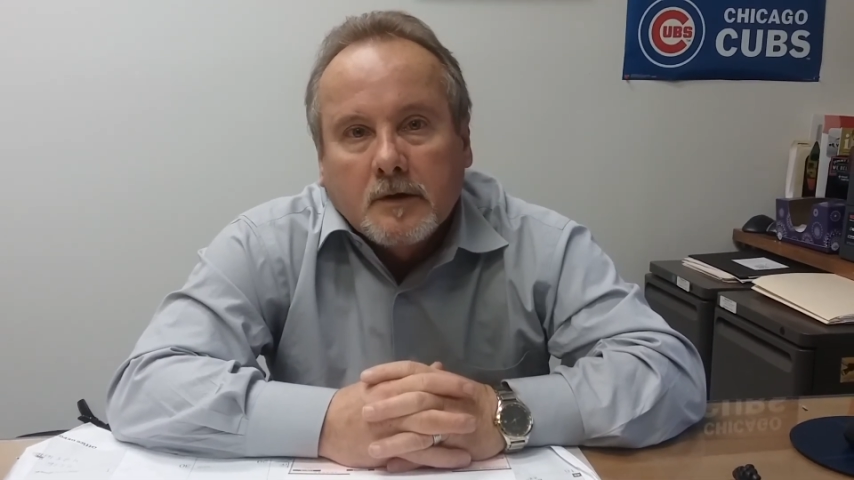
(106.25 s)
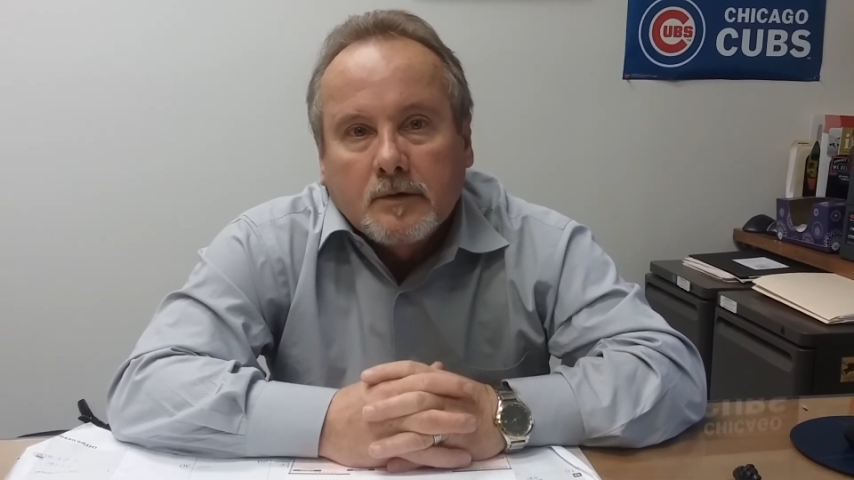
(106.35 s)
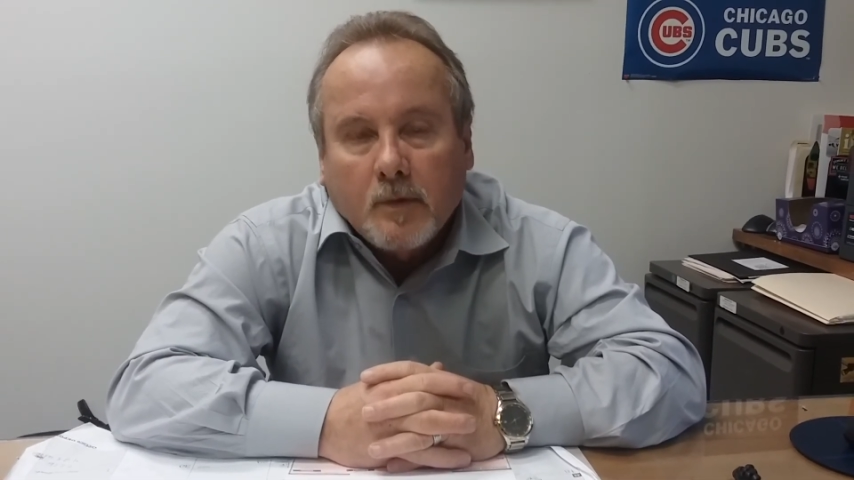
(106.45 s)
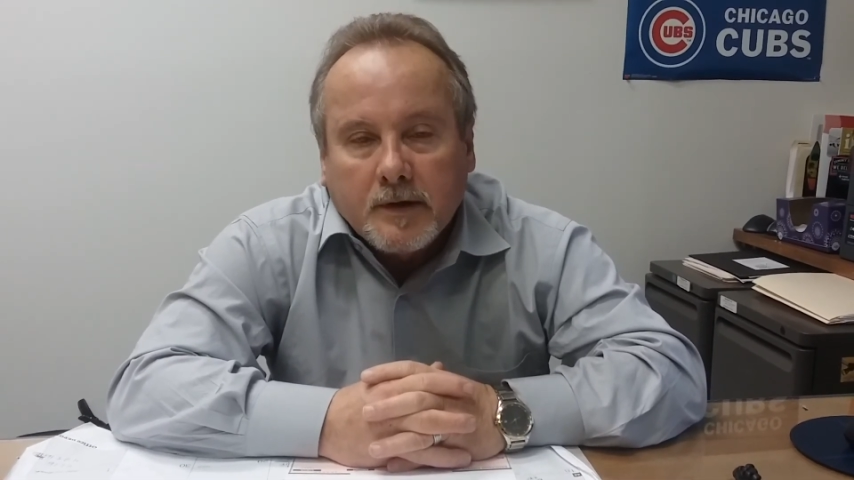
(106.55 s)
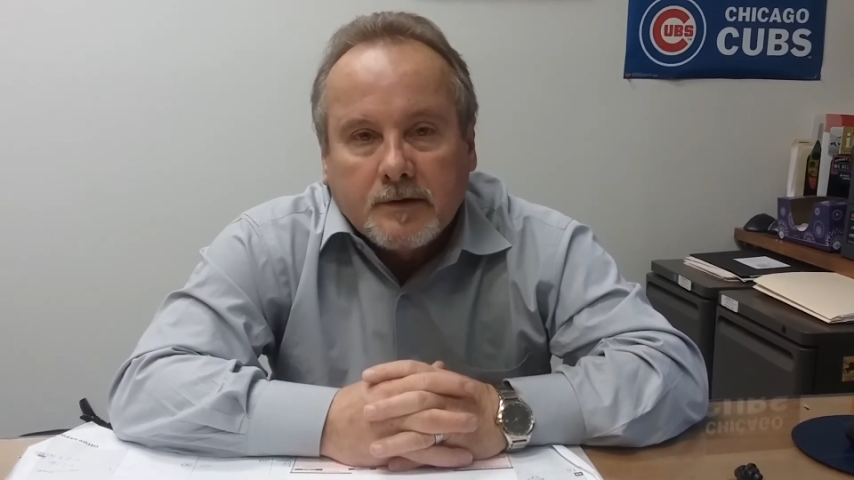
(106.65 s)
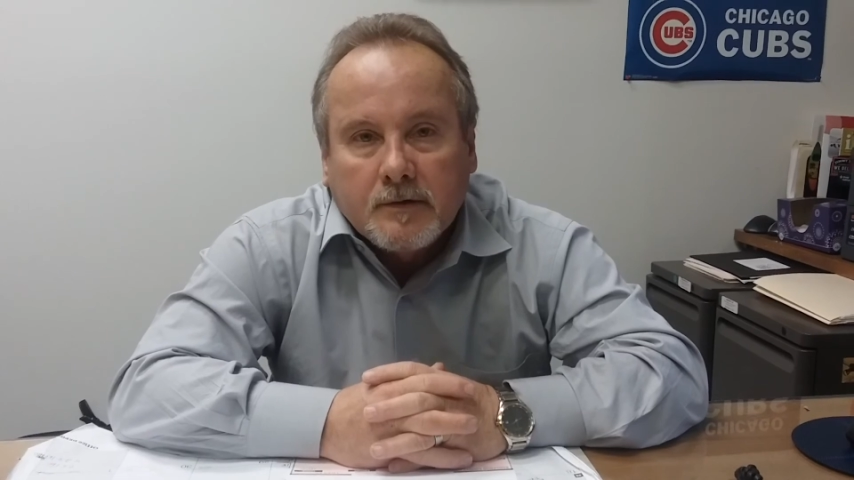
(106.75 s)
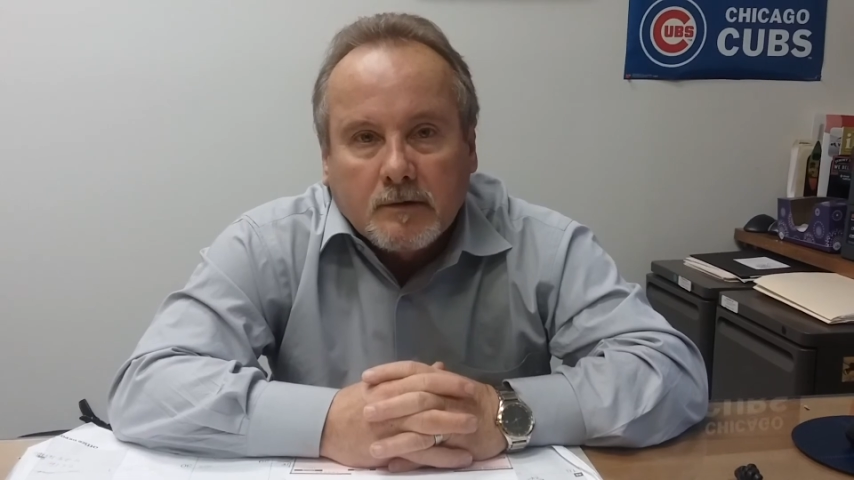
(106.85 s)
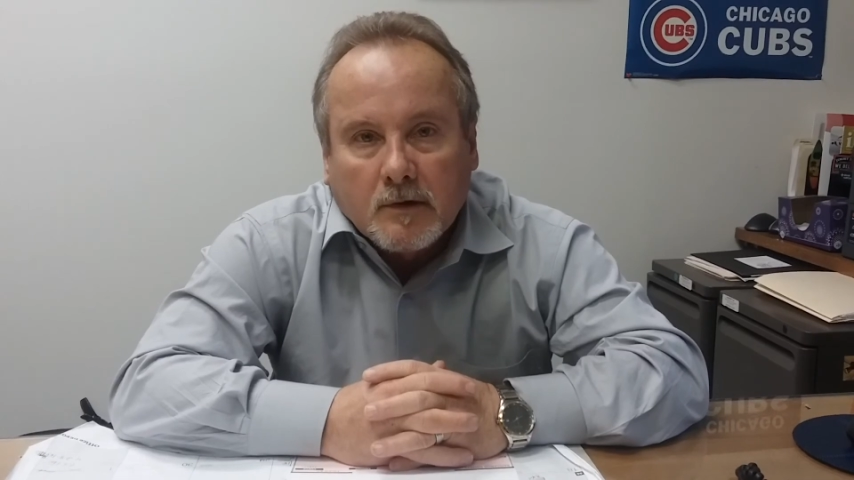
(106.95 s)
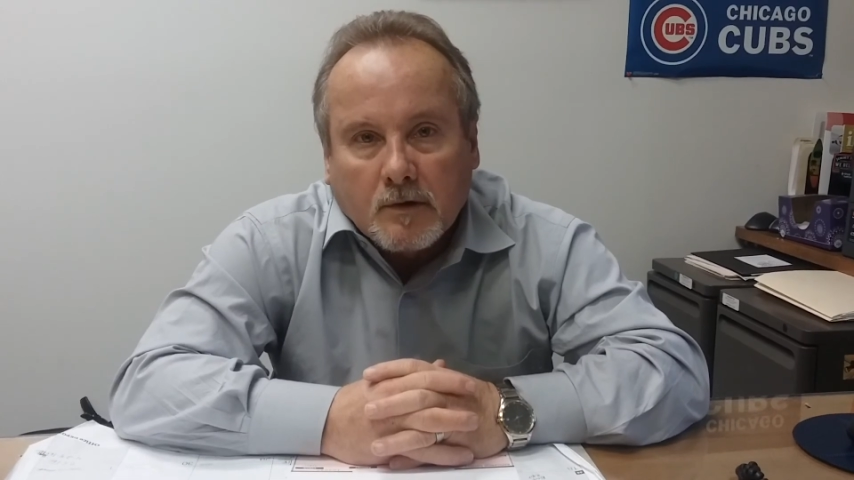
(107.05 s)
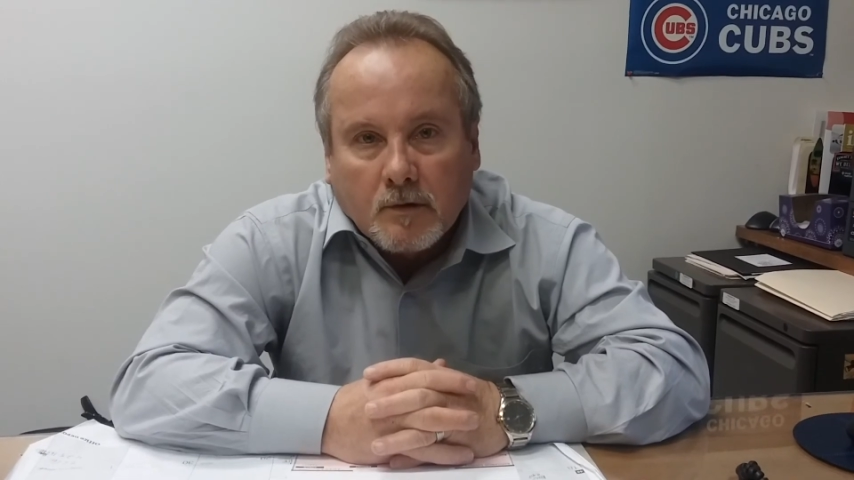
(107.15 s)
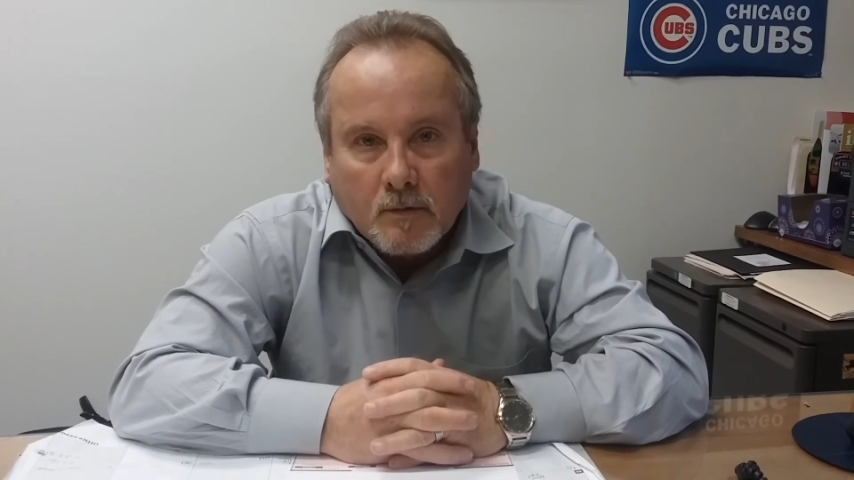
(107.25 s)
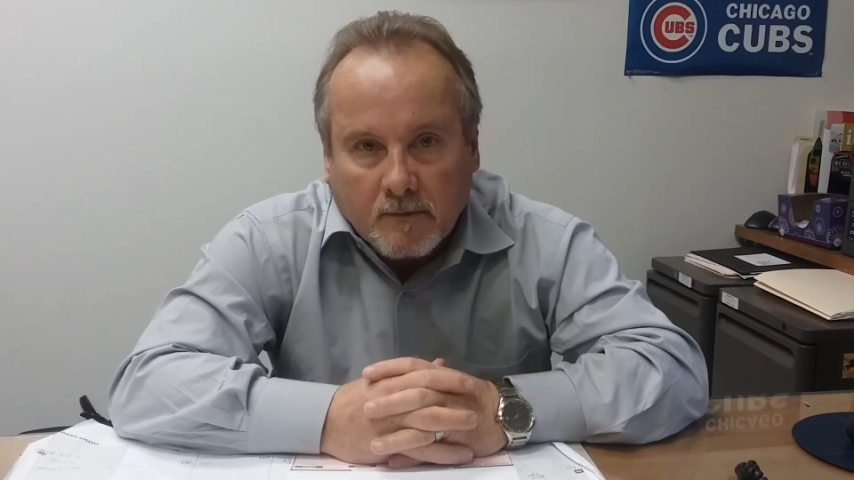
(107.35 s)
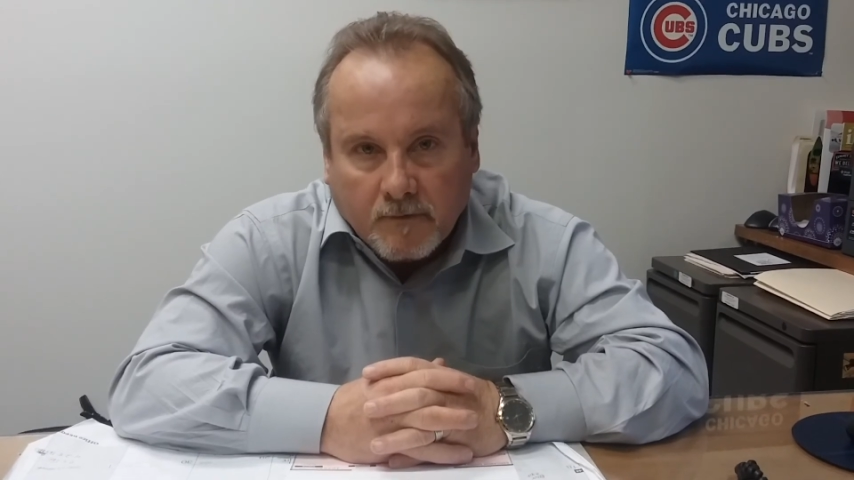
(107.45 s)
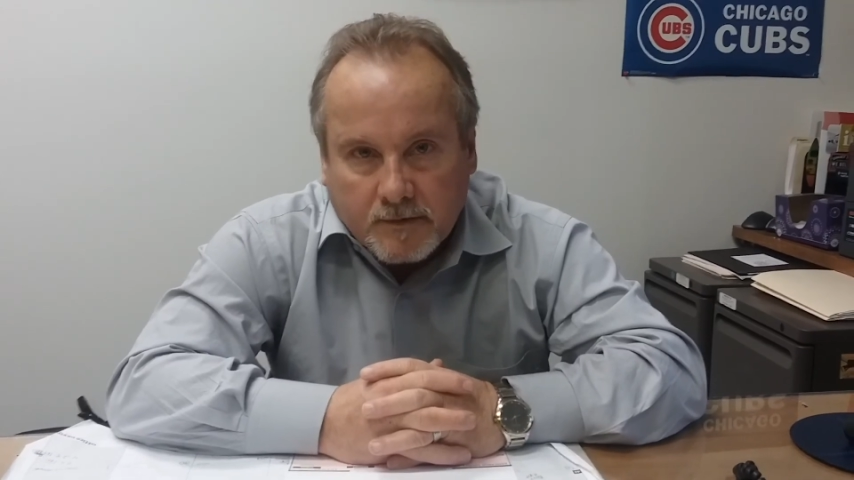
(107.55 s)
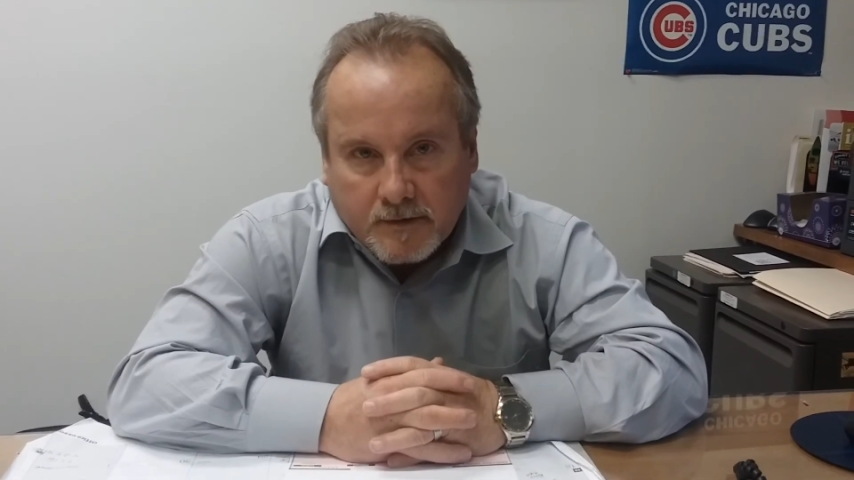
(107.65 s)
22 local
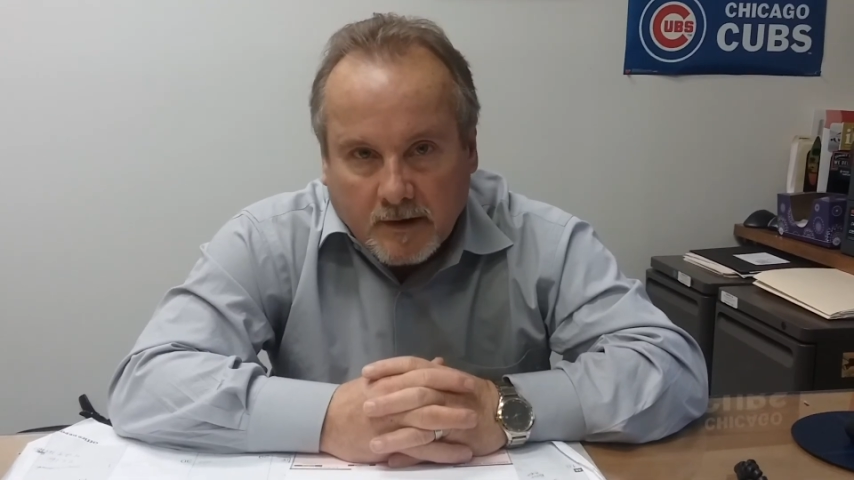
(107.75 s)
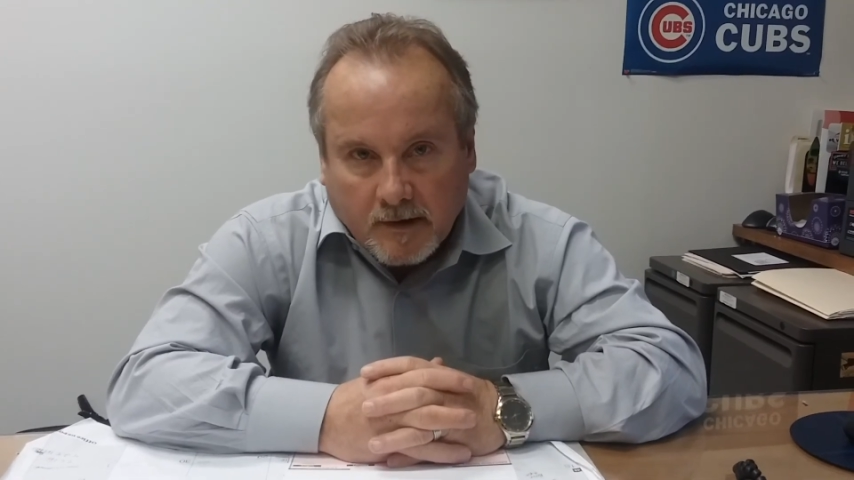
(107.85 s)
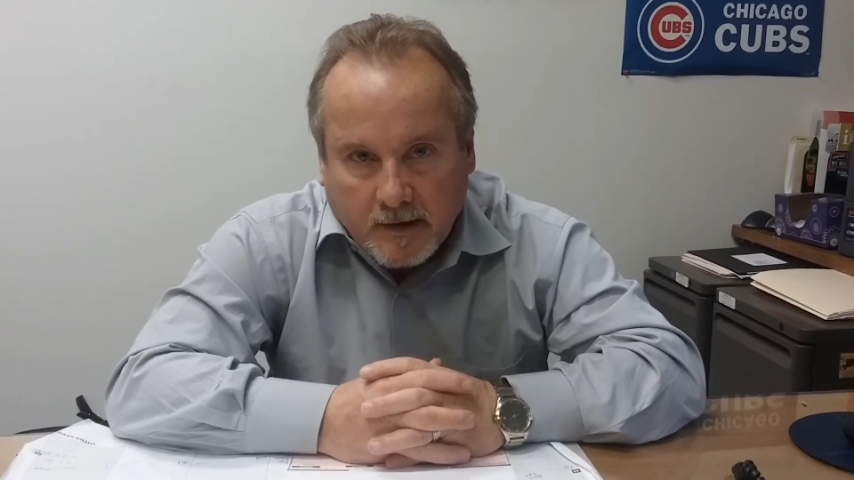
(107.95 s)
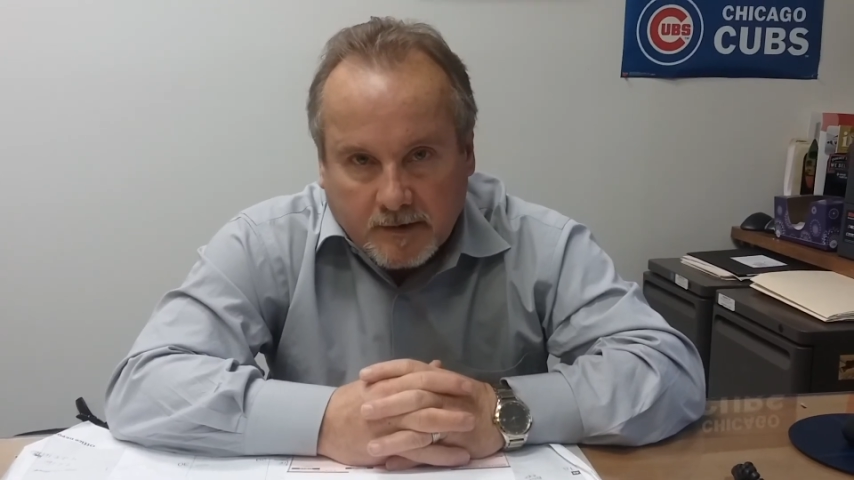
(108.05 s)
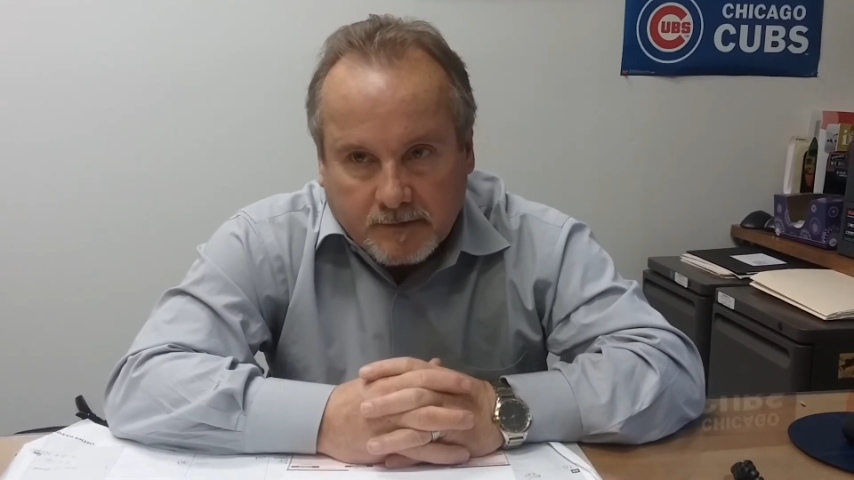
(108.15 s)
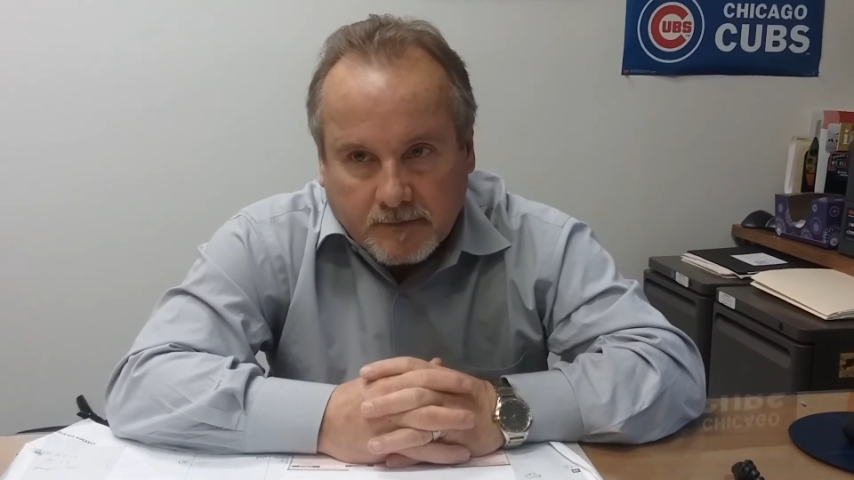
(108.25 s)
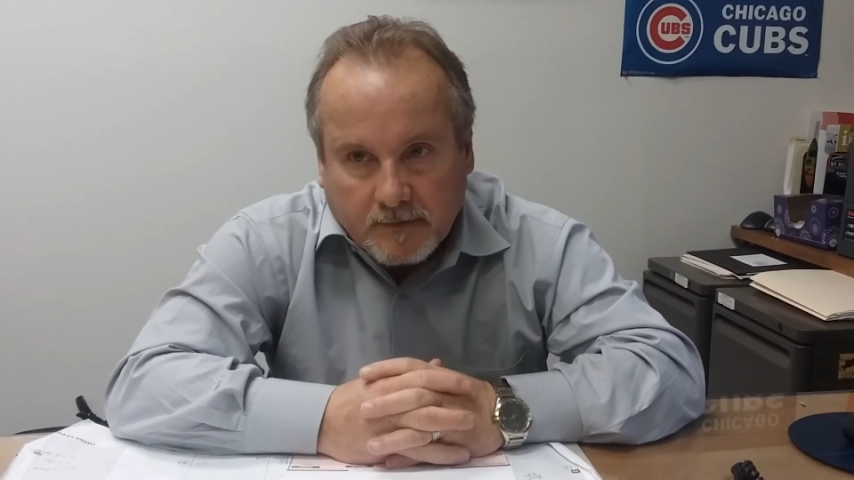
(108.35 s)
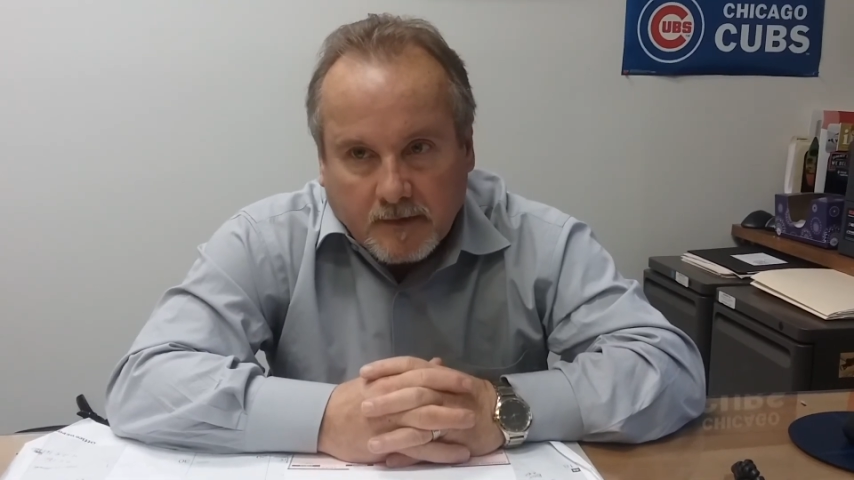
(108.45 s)
workforce areas.